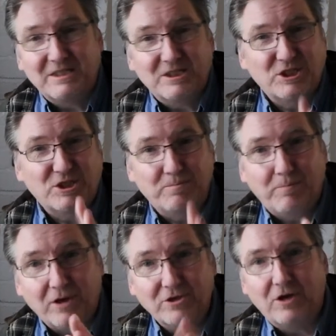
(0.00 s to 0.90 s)

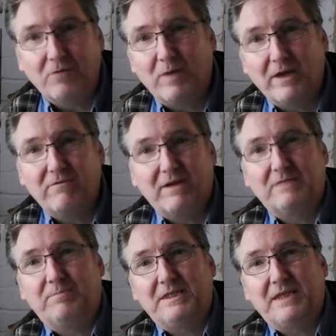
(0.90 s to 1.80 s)
spot on where the
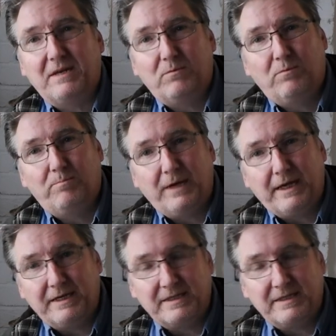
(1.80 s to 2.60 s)
recipe said it would be.